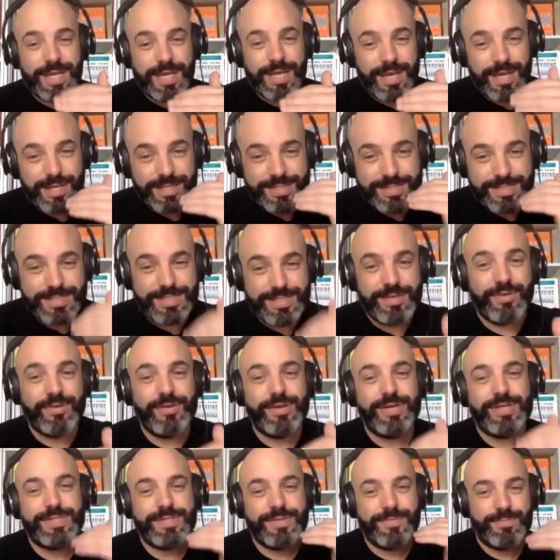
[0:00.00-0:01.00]

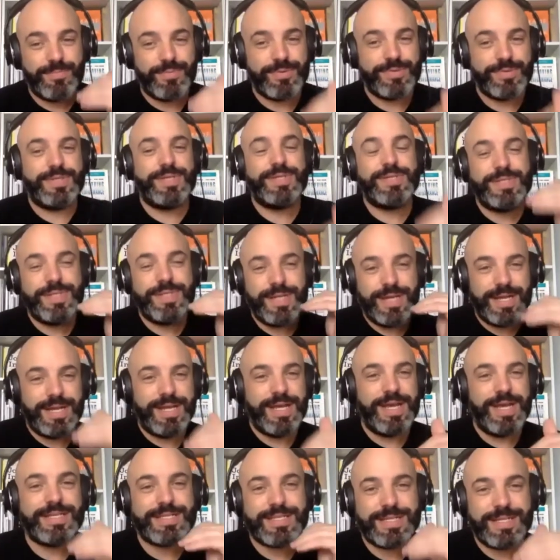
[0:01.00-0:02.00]
series of persistent and
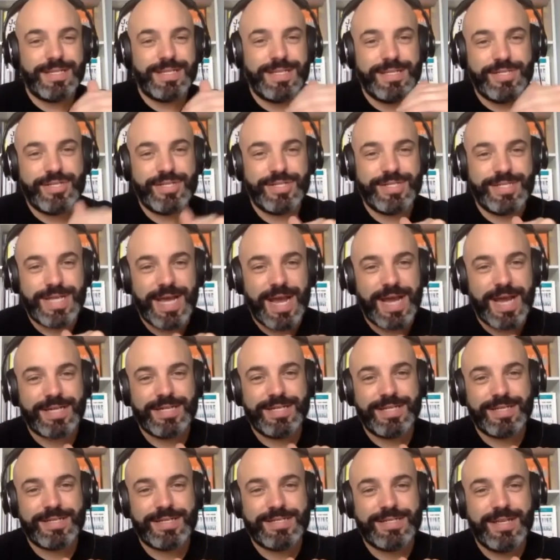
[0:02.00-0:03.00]
escalation
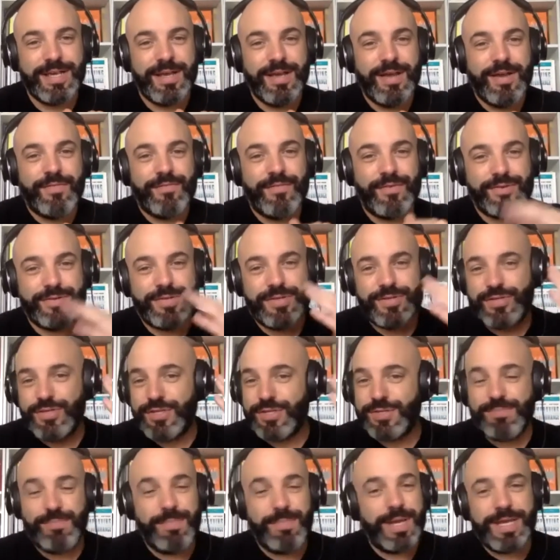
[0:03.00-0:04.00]
tactics versus
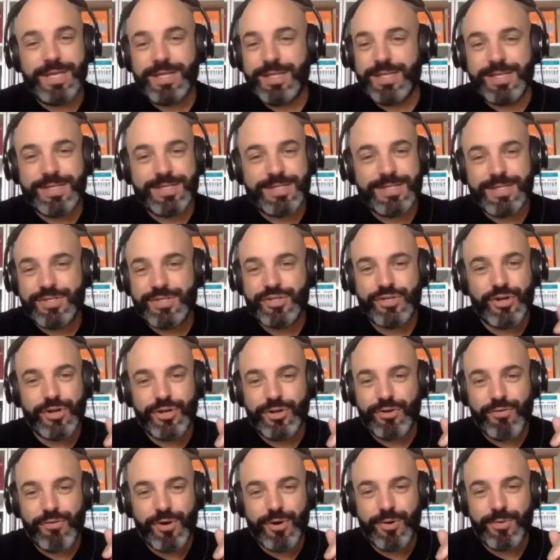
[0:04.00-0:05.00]
just making the decision on
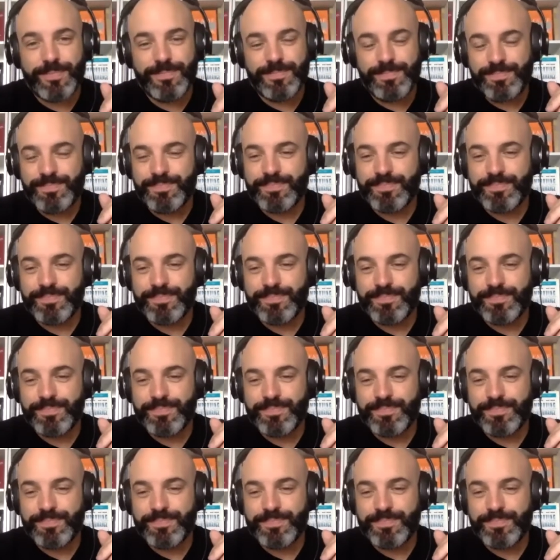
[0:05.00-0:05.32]
your own.